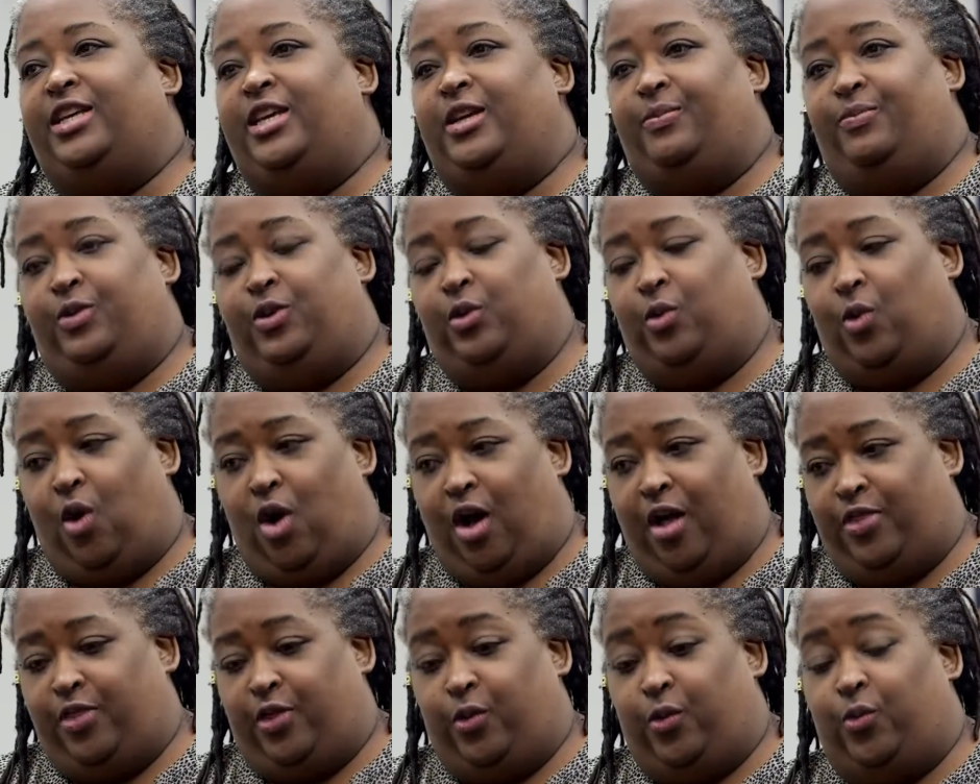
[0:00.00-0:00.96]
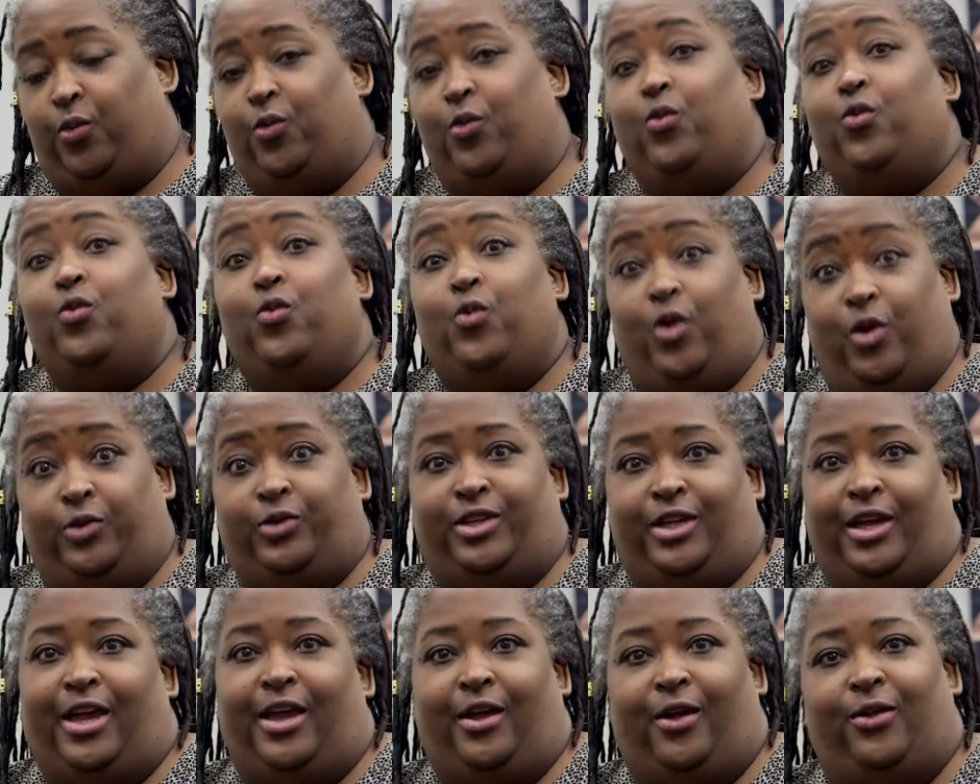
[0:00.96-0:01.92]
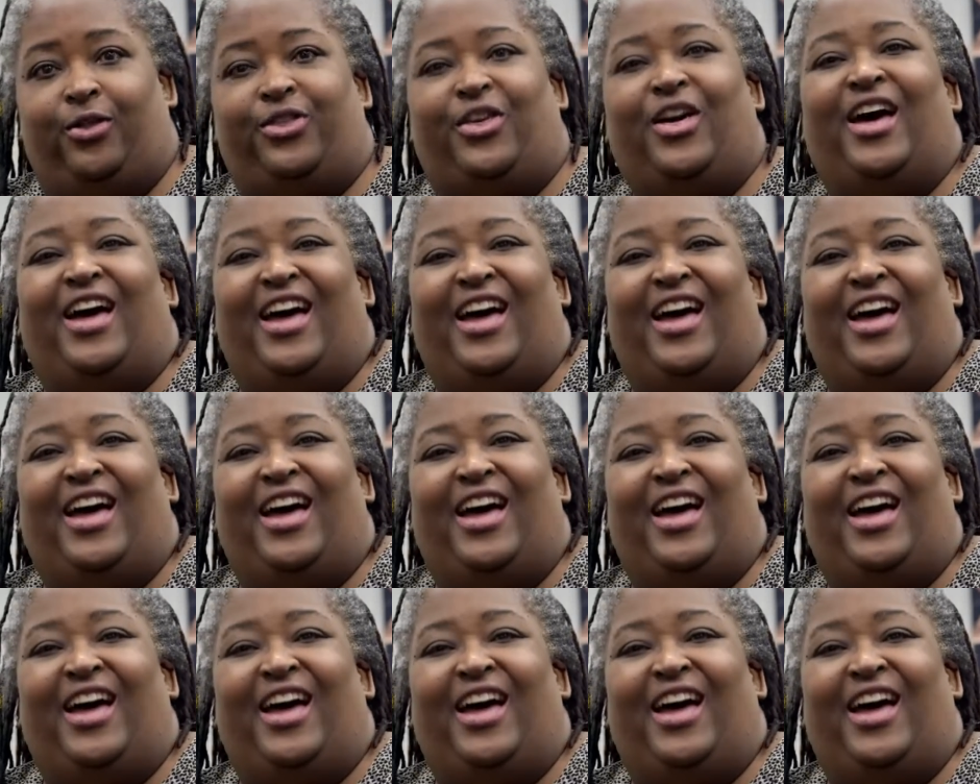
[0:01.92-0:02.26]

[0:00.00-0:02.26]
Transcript: keep you on the road to health.